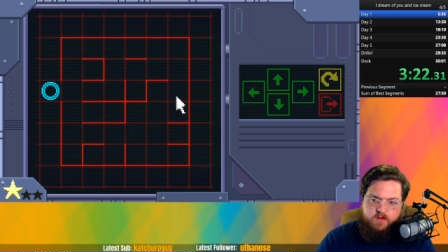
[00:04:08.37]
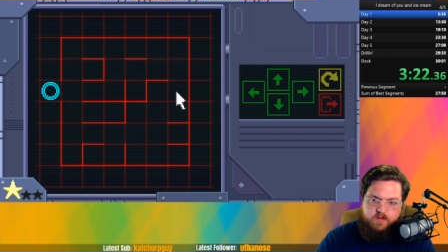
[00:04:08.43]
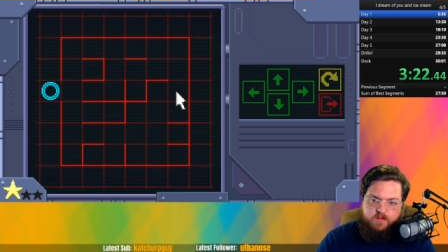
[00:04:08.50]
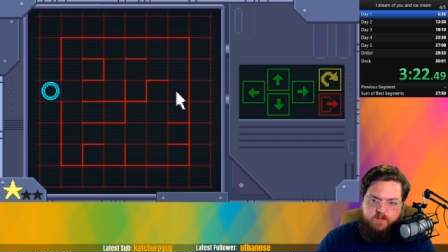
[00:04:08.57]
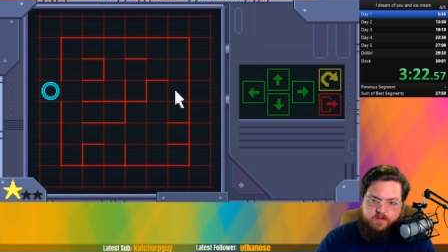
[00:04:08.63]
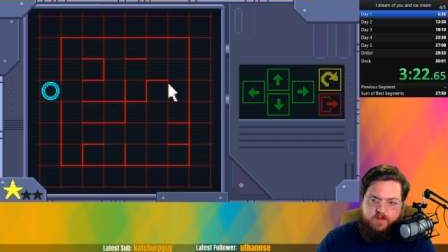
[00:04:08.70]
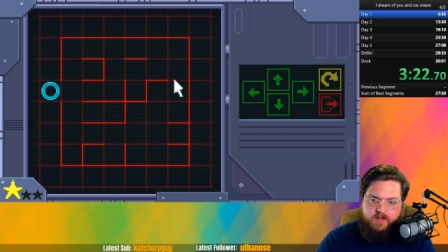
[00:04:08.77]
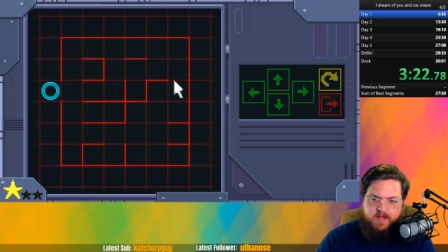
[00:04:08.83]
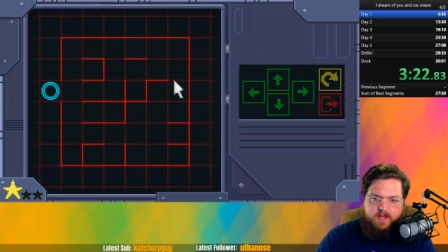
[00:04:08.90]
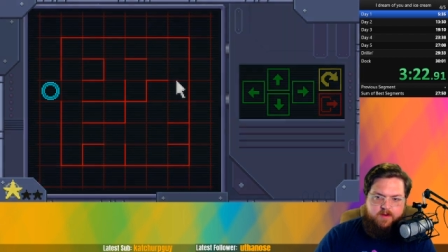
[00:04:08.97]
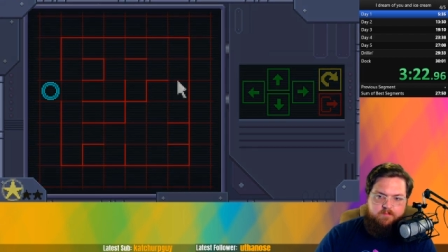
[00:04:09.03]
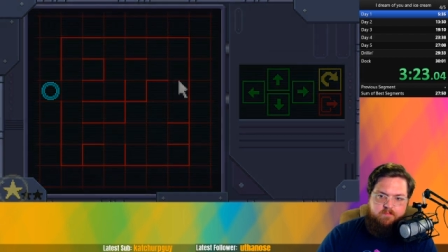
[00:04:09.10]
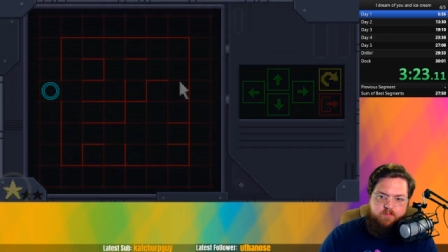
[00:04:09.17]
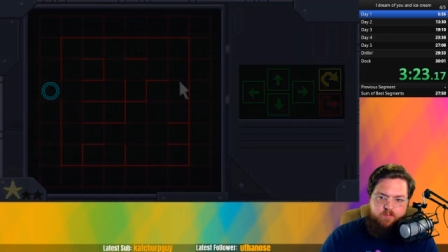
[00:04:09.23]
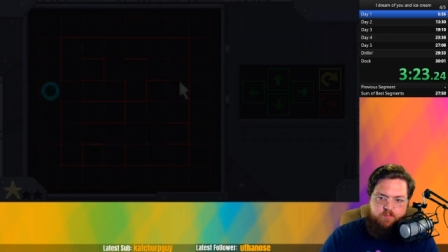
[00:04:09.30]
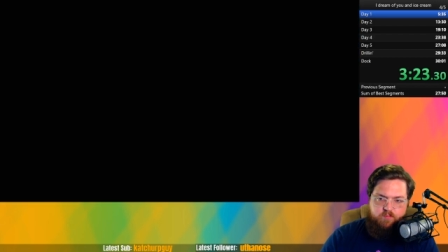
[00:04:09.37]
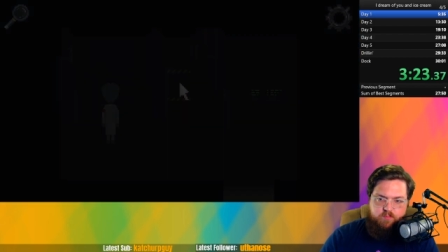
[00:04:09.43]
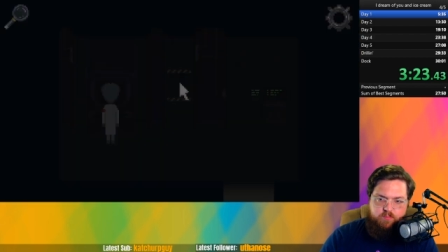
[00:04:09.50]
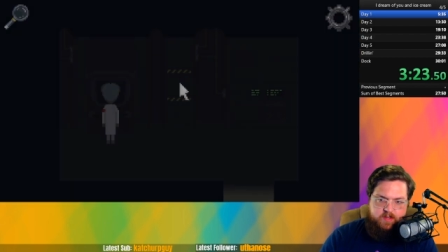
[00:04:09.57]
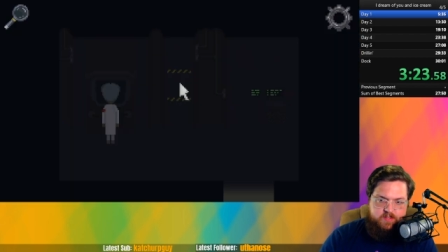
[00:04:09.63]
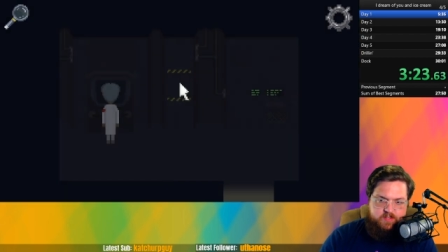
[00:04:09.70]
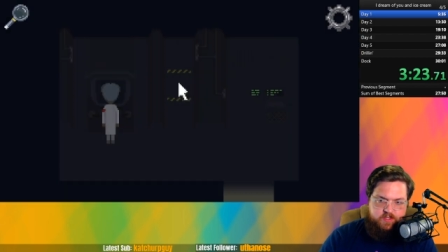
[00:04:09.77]
And again,
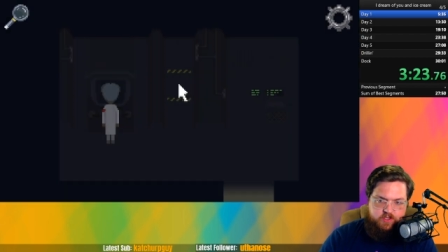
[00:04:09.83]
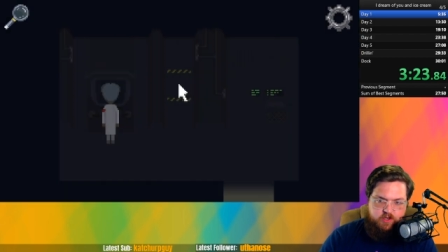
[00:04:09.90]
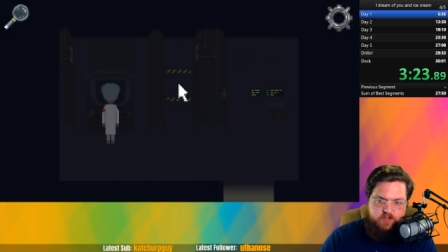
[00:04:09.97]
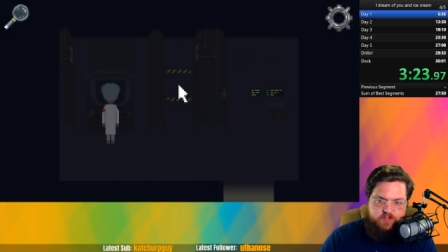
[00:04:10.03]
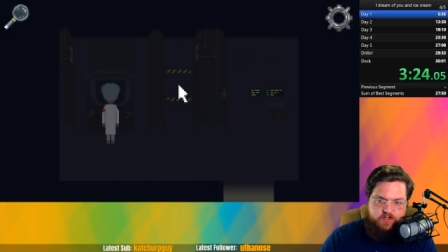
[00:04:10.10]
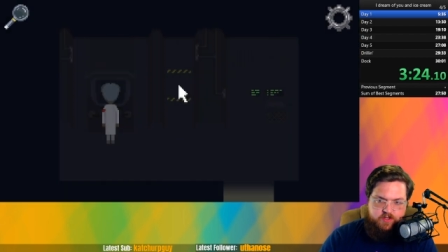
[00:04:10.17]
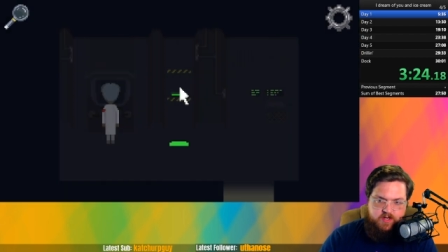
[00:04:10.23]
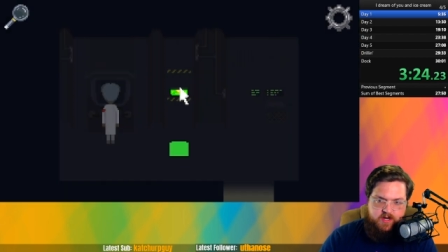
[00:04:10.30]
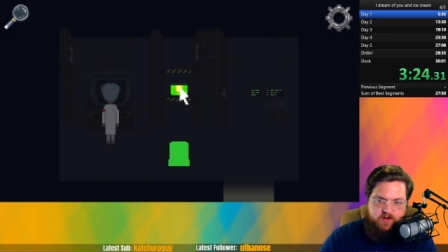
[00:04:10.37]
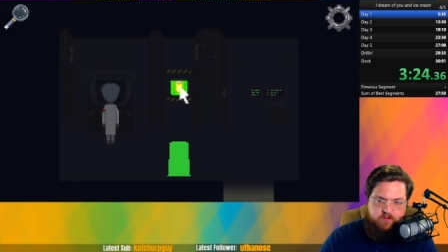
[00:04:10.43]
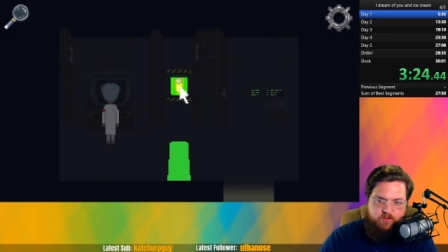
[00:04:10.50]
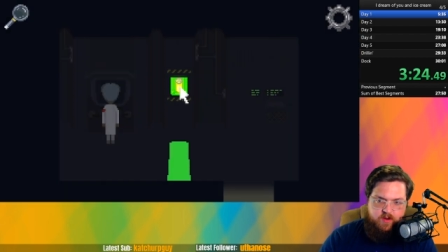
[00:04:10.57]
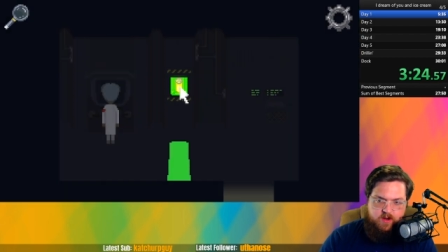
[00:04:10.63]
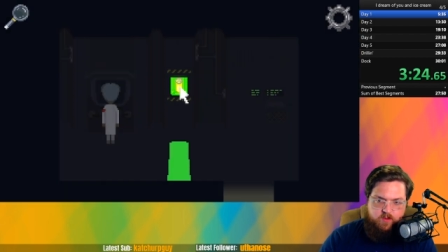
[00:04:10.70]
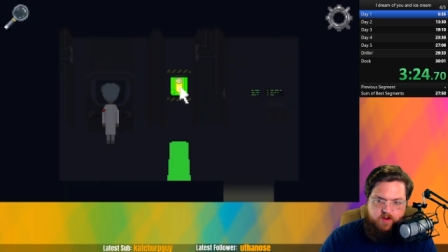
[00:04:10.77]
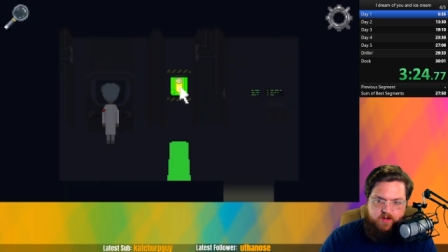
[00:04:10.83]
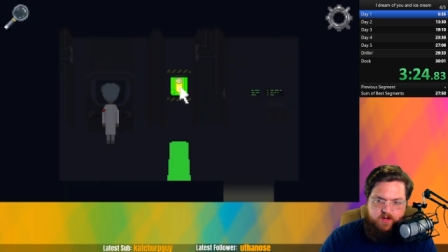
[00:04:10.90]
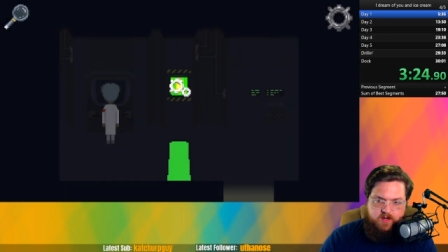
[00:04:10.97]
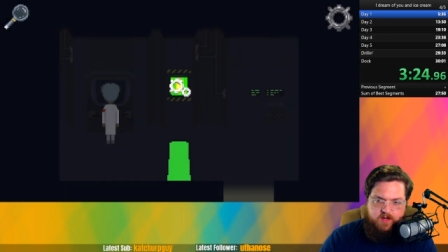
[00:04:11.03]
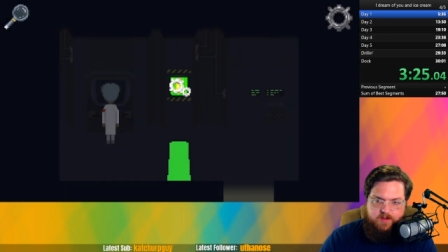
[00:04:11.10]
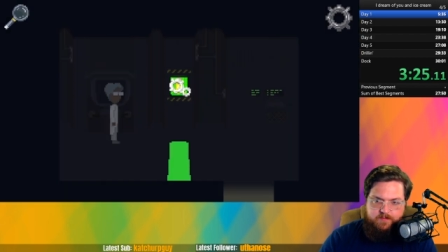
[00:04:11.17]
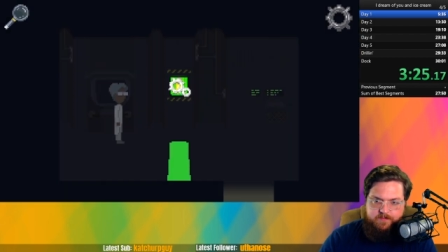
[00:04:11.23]
place the cursor kind of right where you
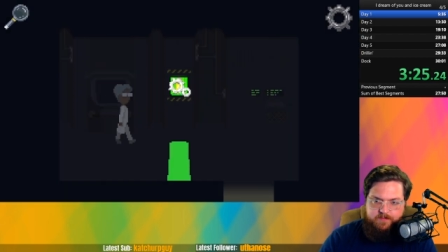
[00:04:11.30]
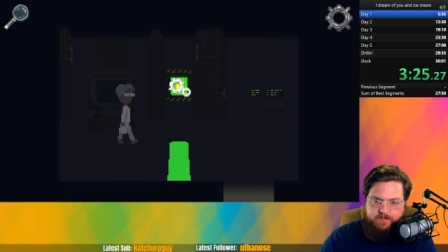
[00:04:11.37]
need it